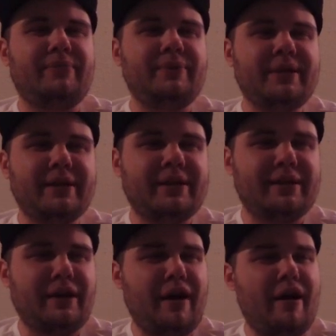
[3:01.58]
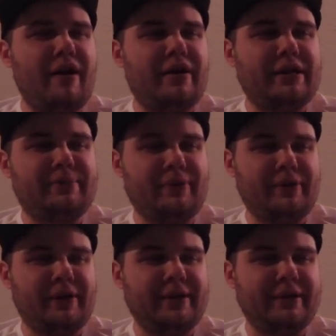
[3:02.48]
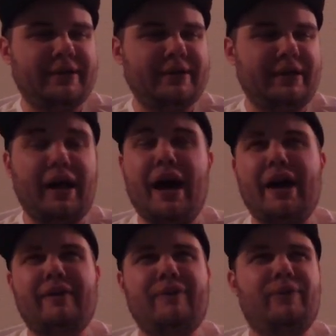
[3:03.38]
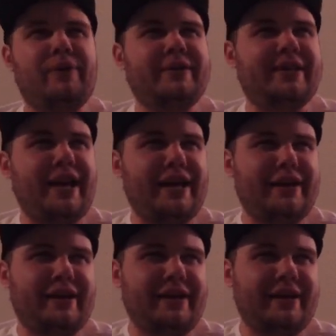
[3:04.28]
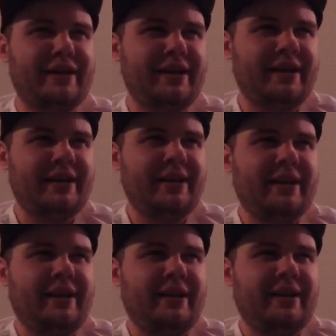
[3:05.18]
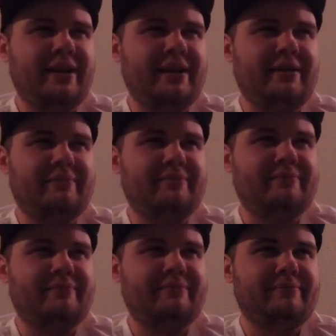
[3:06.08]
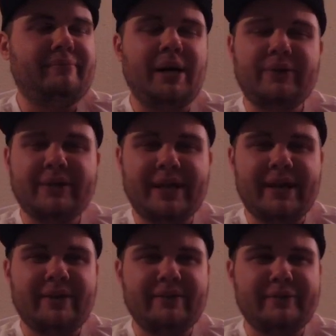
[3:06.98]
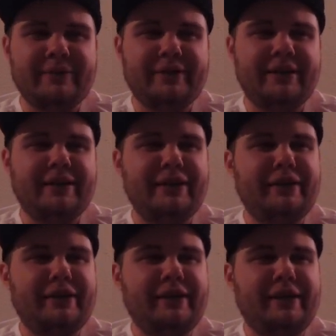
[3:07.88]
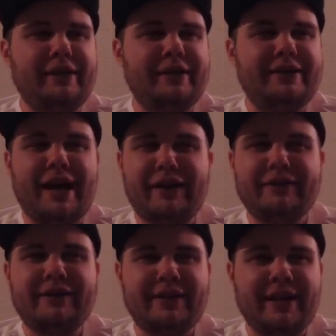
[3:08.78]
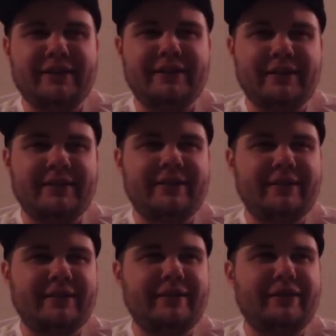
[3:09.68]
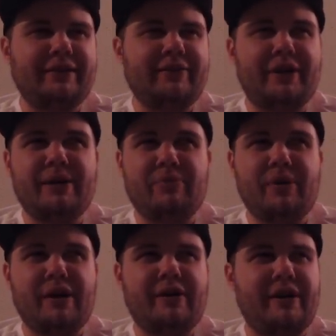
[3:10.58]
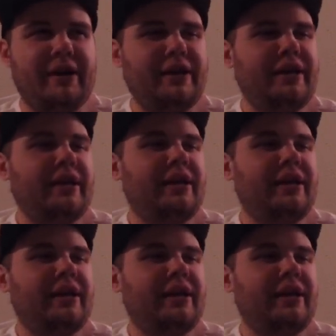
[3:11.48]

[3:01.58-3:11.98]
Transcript: music experience live was at a um, Meltdown in Dallas, Texas, in Grand Prairie,